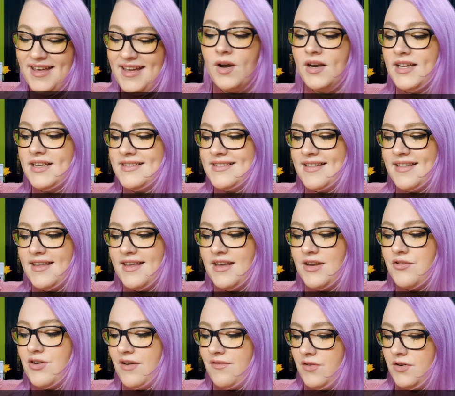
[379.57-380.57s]
One is the
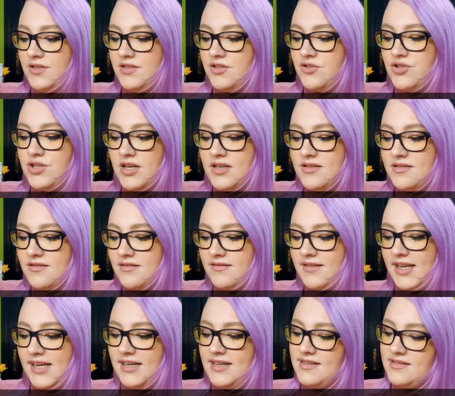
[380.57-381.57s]
REVOX Just
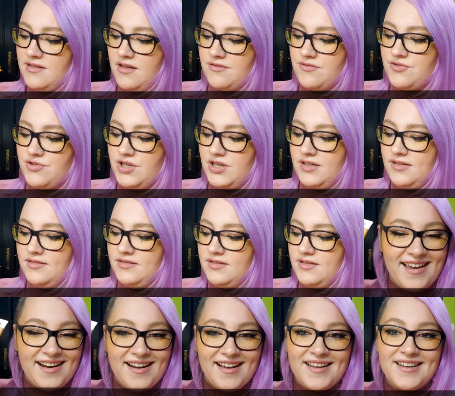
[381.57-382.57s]
Daily Sun Shield,
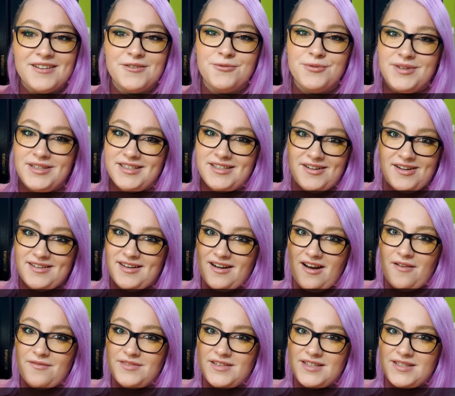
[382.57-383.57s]
and I really
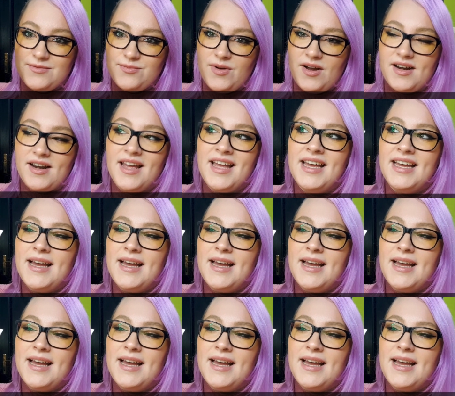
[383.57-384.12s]
love this one,